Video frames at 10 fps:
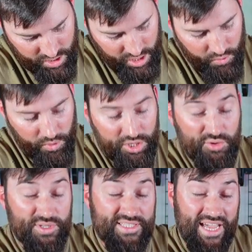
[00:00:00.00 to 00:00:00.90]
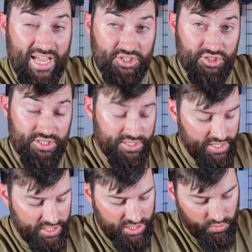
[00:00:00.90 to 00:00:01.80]
And when you attach these
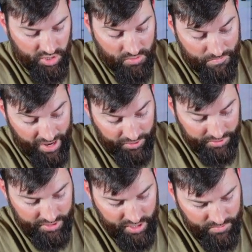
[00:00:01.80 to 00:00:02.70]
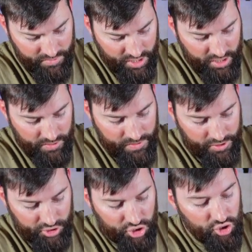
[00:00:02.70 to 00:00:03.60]
things and when you mount them,
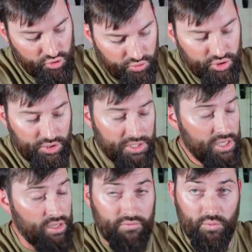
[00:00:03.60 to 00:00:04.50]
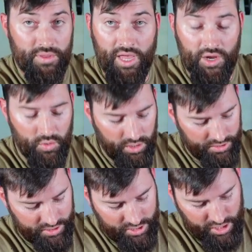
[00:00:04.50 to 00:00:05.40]
there's usually, even with high
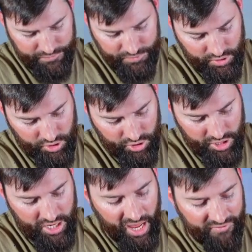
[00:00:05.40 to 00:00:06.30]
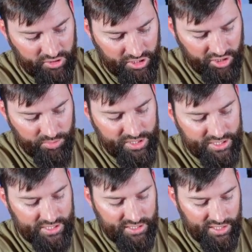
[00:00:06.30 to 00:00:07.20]
quality stuff, you're gonna have a little bit of
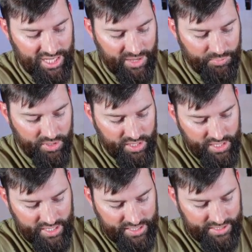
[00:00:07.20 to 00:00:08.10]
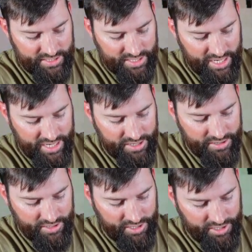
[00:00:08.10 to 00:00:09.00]
slop
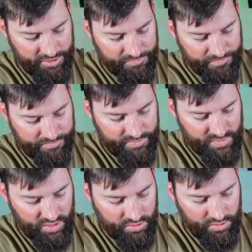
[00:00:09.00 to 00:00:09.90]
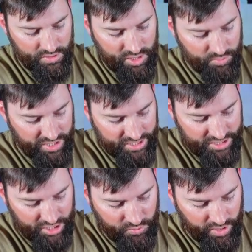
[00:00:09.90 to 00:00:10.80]
inside um, the
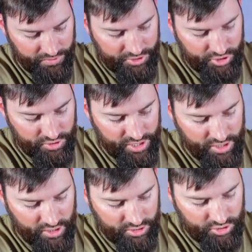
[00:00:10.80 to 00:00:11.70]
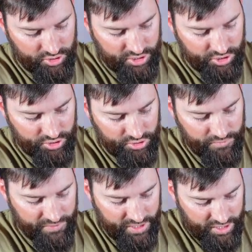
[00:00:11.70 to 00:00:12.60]
Picatinny rail that you're in. I'll try to show you
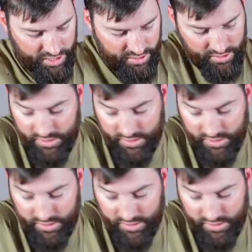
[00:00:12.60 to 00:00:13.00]
if I can.